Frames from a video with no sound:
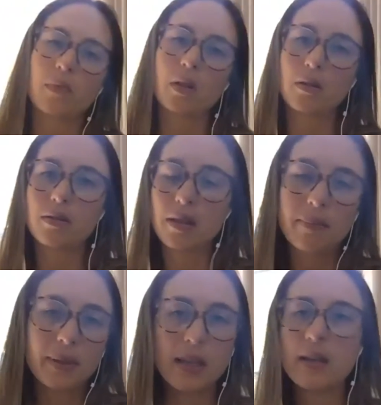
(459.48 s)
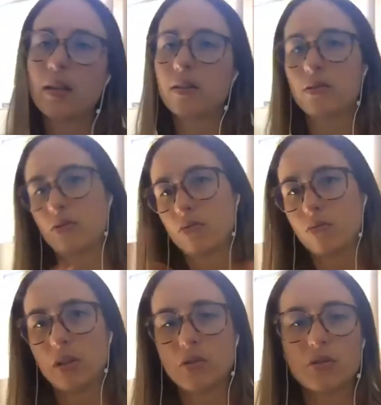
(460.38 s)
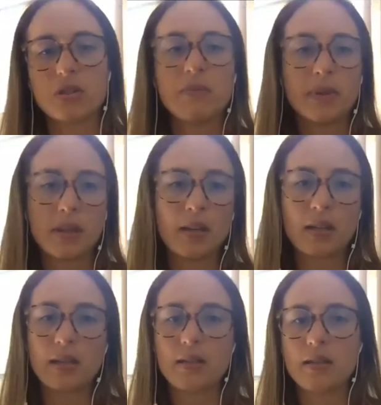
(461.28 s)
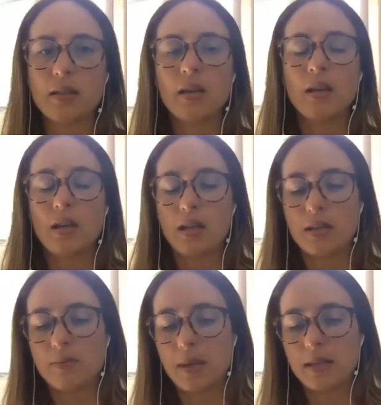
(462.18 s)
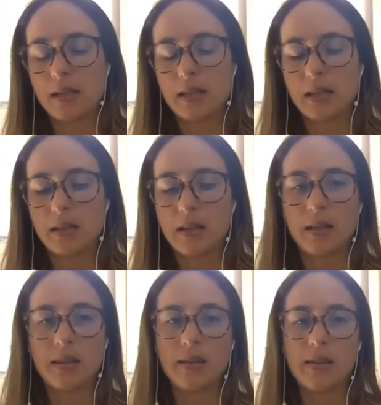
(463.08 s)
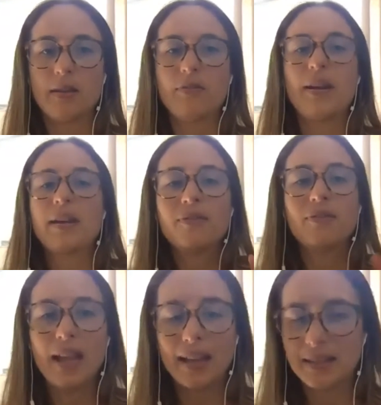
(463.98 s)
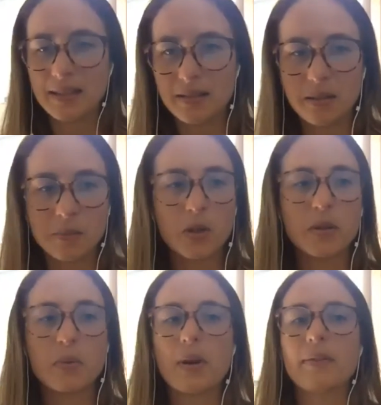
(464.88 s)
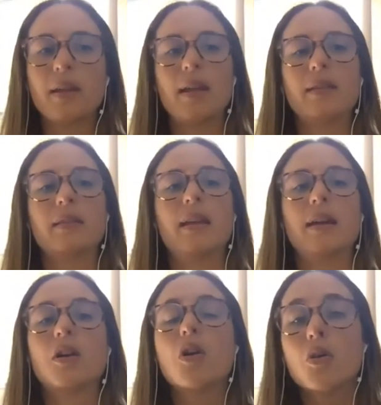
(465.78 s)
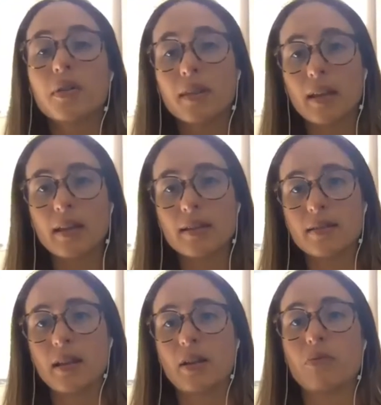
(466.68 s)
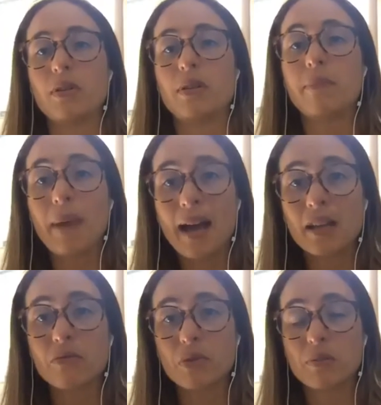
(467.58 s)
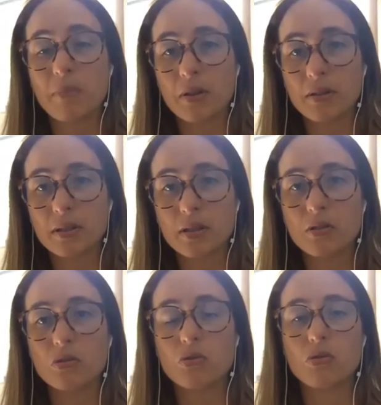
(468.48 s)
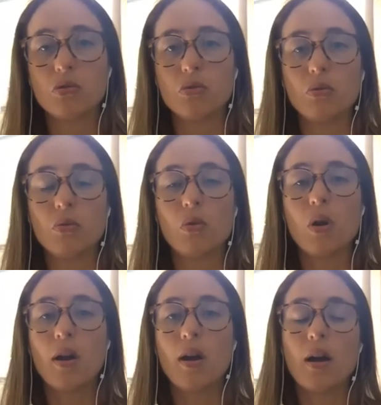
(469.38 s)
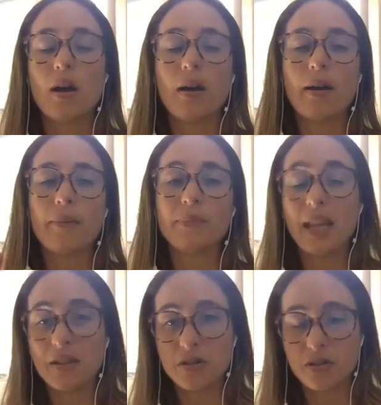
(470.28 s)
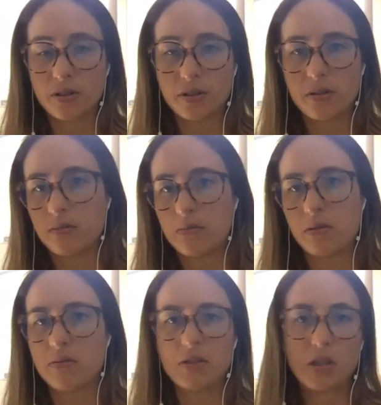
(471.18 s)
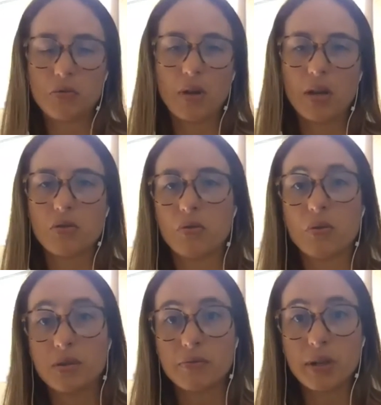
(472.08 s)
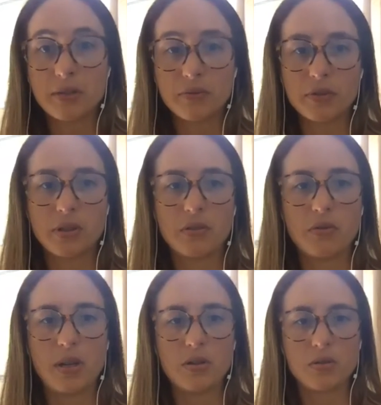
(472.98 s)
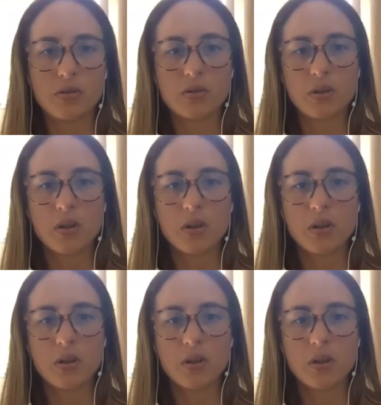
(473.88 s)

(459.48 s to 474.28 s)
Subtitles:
sympathetic, just really short, sympathetic is basically the fight and flight system, not the one that coordinates the body responses to dangerous situation or stressful situations.